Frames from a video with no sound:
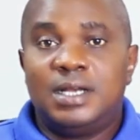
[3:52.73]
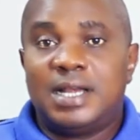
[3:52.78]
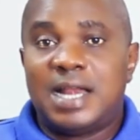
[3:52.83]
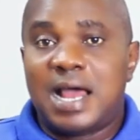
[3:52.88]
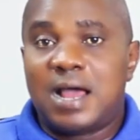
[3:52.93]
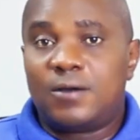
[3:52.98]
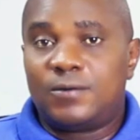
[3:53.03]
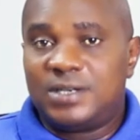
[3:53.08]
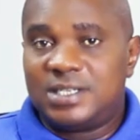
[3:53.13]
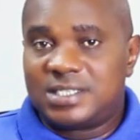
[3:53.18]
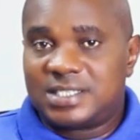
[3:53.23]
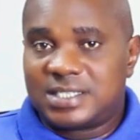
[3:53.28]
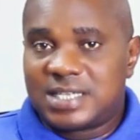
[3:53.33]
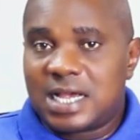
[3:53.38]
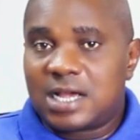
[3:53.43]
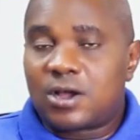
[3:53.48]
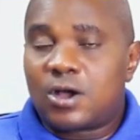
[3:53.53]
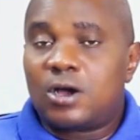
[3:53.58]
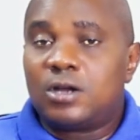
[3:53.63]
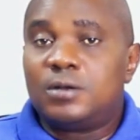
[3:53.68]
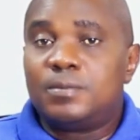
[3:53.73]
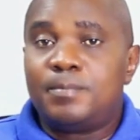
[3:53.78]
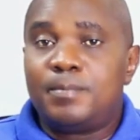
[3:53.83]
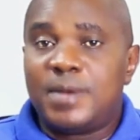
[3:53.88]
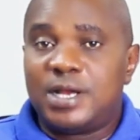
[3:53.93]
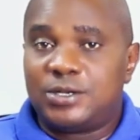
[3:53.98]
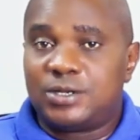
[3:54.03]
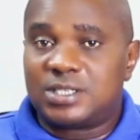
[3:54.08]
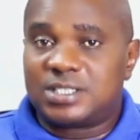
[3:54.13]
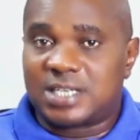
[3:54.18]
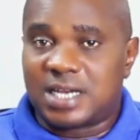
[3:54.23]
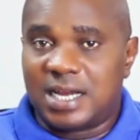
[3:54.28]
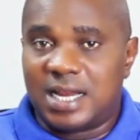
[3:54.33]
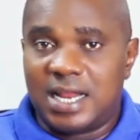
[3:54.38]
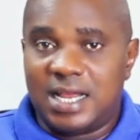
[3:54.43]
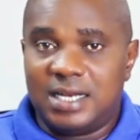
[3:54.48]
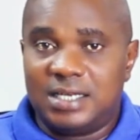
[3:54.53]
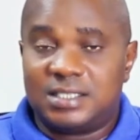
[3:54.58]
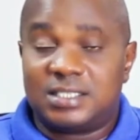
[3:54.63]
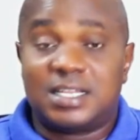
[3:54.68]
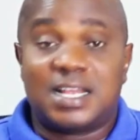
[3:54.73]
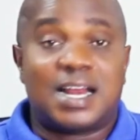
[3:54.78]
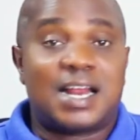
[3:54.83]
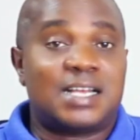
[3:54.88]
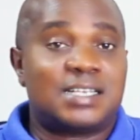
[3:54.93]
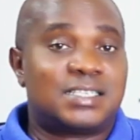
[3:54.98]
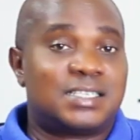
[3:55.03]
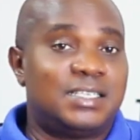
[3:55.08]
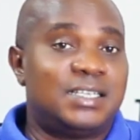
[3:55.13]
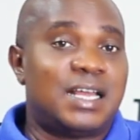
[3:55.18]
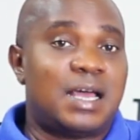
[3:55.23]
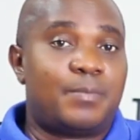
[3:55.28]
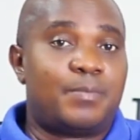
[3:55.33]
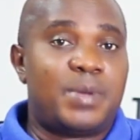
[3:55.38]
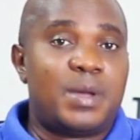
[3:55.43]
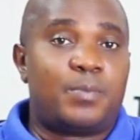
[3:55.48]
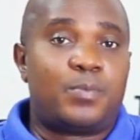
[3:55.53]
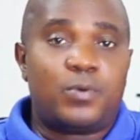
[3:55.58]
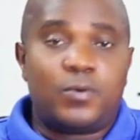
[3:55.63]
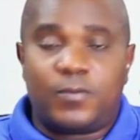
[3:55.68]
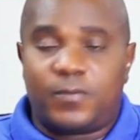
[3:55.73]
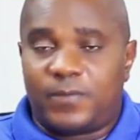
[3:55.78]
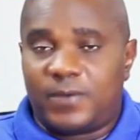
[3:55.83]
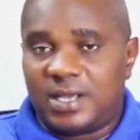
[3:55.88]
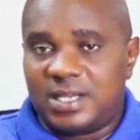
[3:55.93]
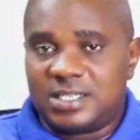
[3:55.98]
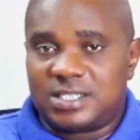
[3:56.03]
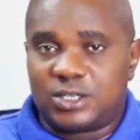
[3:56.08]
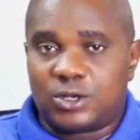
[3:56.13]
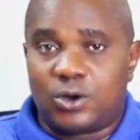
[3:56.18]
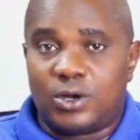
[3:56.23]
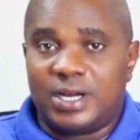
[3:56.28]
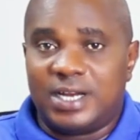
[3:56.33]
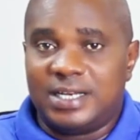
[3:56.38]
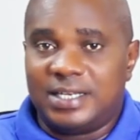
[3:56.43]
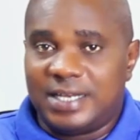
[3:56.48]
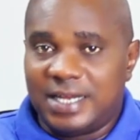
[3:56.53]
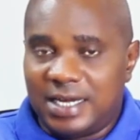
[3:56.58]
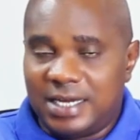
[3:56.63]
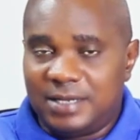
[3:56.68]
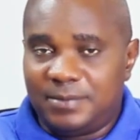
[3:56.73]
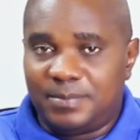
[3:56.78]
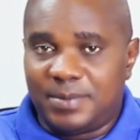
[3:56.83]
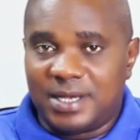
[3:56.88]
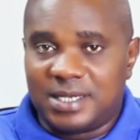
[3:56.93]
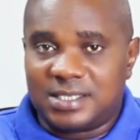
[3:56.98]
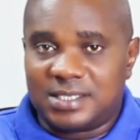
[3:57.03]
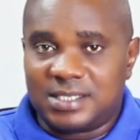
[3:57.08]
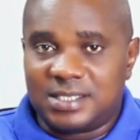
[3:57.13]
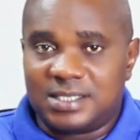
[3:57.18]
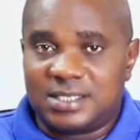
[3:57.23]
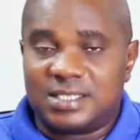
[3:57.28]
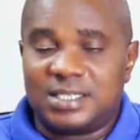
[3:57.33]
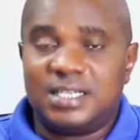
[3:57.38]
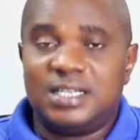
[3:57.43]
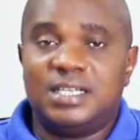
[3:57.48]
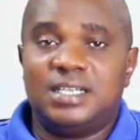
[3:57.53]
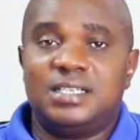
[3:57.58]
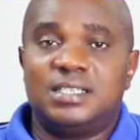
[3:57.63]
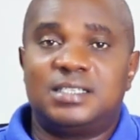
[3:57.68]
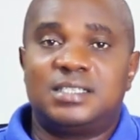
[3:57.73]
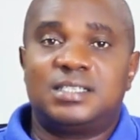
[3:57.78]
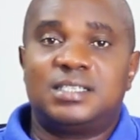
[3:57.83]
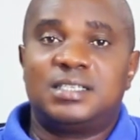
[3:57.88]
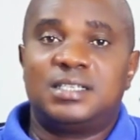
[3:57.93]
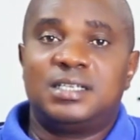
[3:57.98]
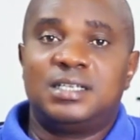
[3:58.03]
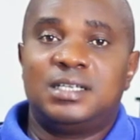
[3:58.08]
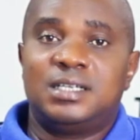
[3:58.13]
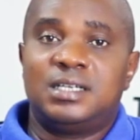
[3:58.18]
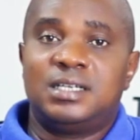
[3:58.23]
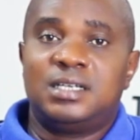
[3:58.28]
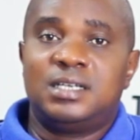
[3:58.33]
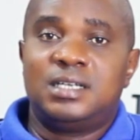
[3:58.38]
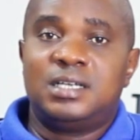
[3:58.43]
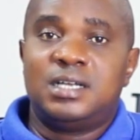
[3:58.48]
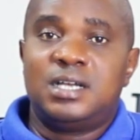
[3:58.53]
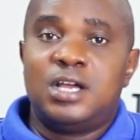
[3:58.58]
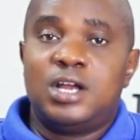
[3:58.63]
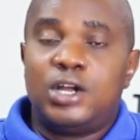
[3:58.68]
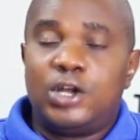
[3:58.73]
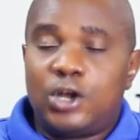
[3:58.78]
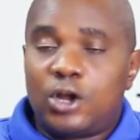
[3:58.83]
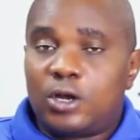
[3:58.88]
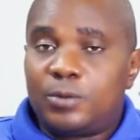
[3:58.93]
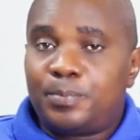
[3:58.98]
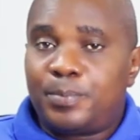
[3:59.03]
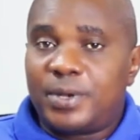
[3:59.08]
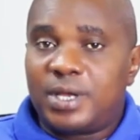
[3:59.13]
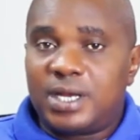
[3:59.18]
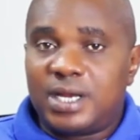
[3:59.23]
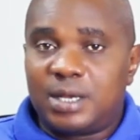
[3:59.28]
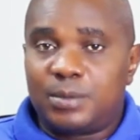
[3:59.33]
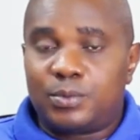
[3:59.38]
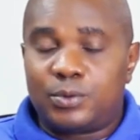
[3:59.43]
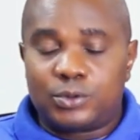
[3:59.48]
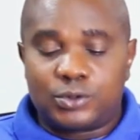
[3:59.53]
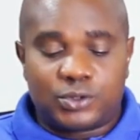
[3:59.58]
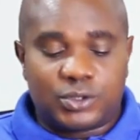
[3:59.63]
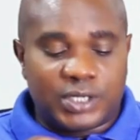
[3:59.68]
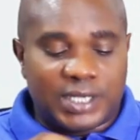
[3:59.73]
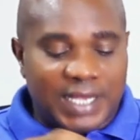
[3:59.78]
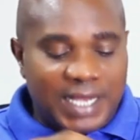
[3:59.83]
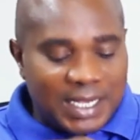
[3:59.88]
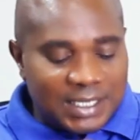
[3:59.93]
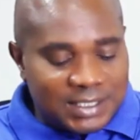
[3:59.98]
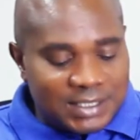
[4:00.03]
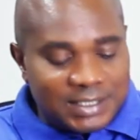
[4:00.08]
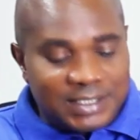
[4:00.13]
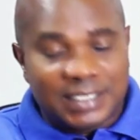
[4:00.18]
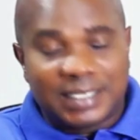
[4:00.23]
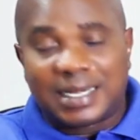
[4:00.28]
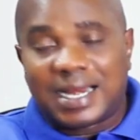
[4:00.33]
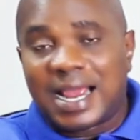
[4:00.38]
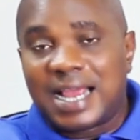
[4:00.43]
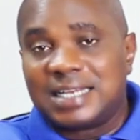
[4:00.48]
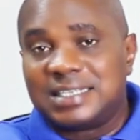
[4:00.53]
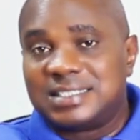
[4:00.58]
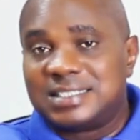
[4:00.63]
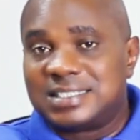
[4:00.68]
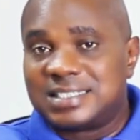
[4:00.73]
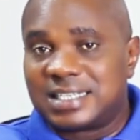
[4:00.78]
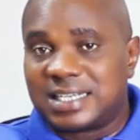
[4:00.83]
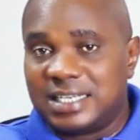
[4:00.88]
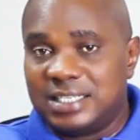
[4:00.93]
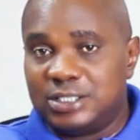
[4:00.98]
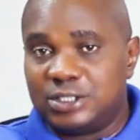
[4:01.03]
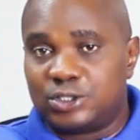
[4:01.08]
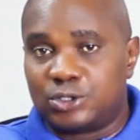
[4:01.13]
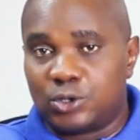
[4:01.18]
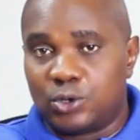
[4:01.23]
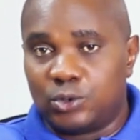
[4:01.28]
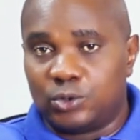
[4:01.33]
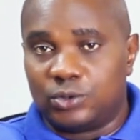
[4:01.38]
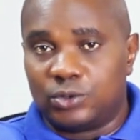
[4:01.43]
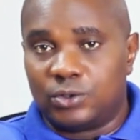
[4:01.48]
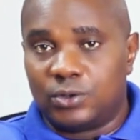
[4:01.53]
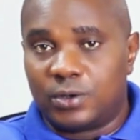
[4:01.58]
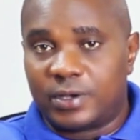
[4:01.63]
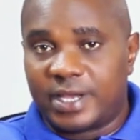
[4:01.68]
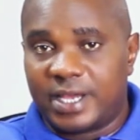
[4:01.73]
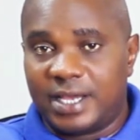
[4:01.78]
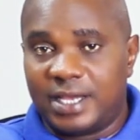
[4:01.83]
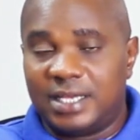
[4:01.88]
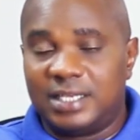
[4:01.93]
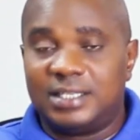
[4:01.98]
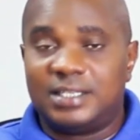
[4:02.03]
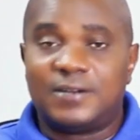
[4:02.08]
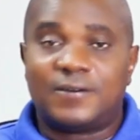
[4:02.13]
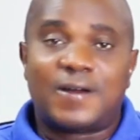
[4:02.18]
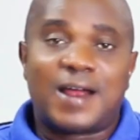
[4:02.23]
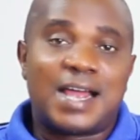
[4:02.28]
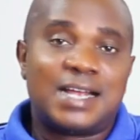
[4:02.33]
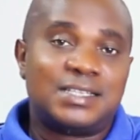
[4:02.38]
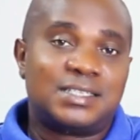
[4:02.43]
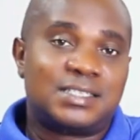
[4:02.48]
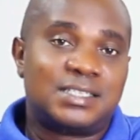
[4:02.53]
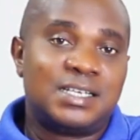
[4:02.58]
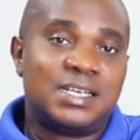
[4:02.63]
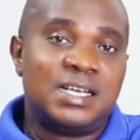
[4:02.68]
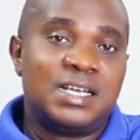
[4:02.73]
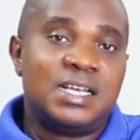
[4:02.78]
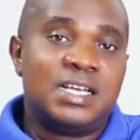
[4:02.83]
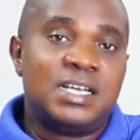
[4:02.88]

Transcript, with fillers: Now, the second major challenge that I see that people face on a daily basis is not being able to get the right skin tone, okay, the right